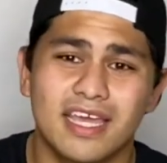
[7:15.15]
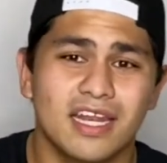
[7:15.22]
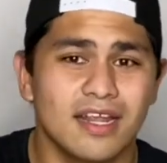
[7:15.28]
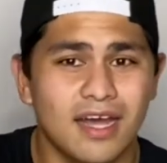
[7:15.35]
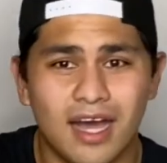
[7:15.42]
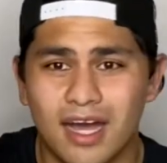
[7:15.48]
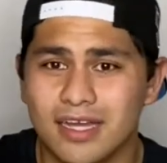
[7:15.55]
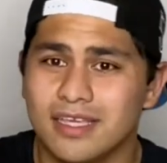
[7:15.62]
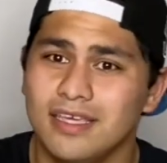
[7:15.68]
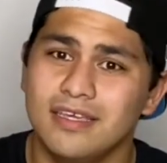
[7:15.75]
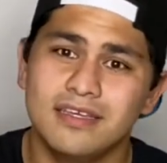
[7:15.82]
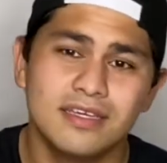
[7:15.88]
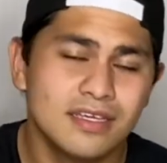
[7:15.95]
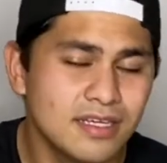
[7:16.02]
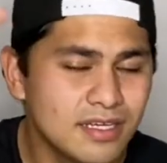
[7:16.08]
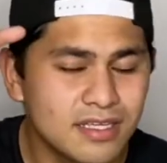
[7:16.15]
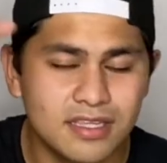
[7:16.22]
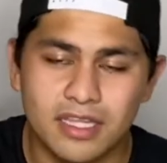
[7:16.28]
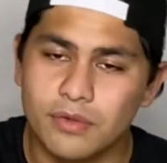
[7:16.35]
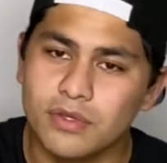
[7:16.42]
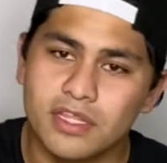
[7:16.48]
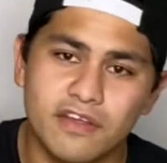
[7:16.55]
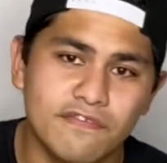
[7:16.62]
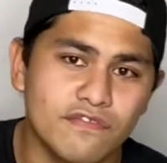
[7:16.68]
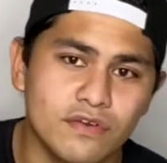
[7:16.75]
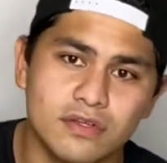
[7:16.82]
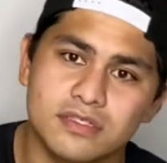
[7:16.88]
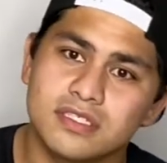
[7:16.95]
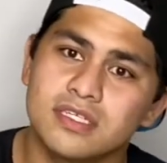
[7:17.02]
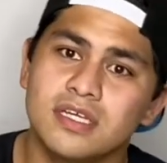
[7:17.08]
Hockey, they were there
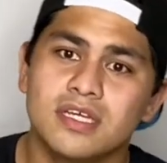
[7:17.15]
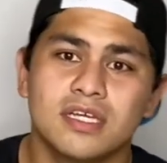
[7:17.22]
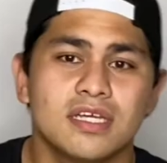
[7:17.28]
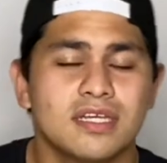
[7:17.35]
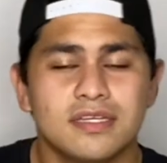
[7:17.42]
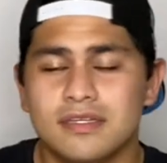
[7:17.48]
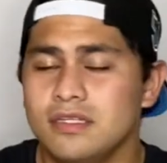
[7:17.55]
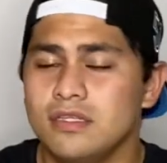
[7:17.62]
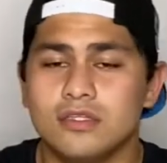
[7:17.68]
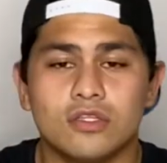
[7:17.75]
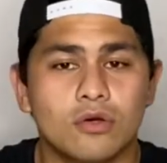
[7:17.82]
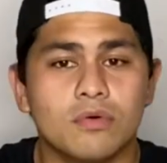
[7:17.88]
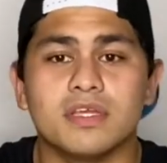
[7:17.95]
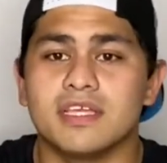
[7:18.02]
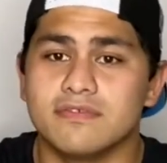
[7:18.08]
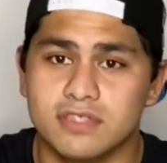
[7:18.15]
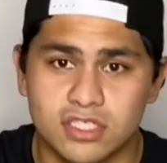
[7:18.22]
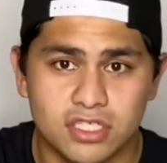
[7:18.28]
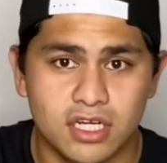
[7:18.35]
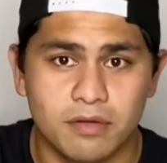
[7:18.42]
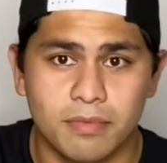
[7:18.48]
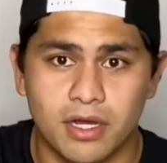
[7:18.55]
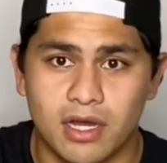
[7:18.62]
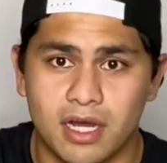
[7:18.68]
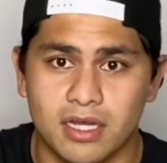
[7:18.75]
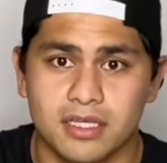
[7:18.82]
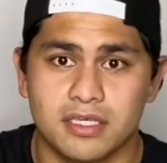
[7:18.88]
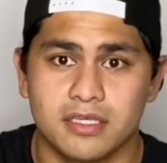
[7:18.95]
first. No one gives a shit about hockey.